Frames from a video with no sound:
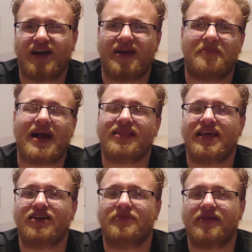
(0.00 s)
I might
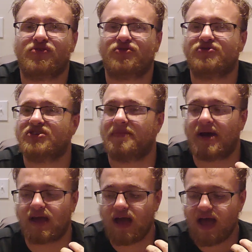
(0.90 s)
layer my vocals. I
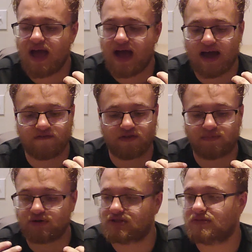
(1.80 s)
might have to
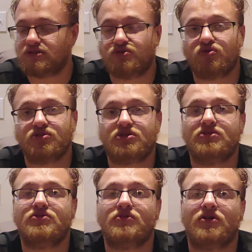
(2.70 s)
put some
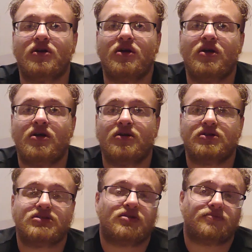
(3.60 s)
distortion or
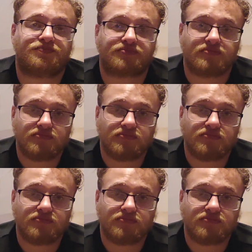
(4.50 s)
some.